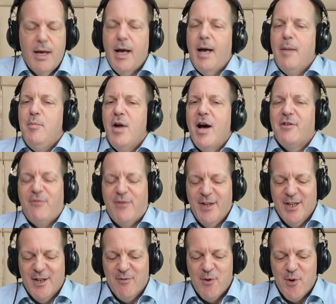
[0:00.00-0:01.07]
I'm not
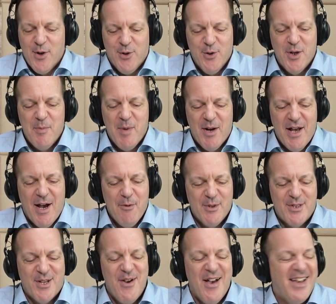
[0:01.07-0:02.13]
feeling very good about how
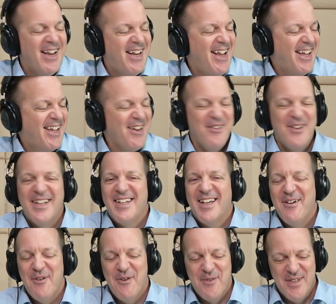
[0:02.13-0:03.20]
it's going to
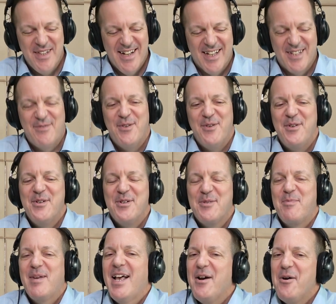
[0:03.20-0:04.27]
go over the next few
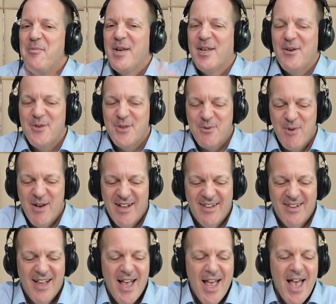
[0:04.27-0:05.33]
years, but I hope it goes
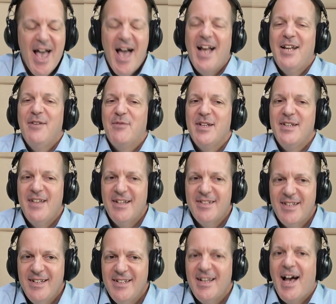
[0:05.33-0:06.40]
well. And if it
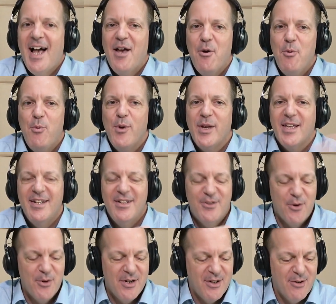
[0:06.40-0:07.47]
doesn't, I hope we can
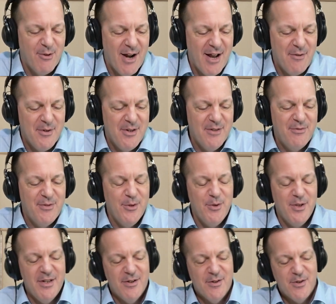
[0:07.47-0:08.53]
turn it around in a few
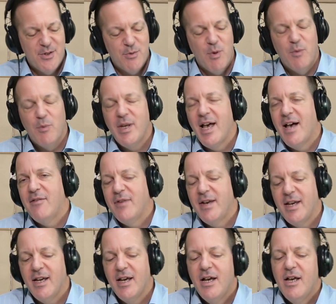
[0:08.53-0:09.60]
years when we have
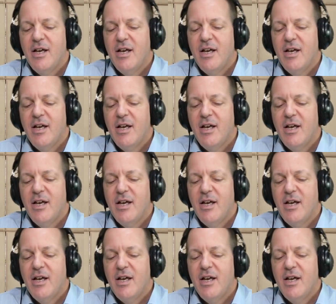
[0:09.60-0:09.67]
a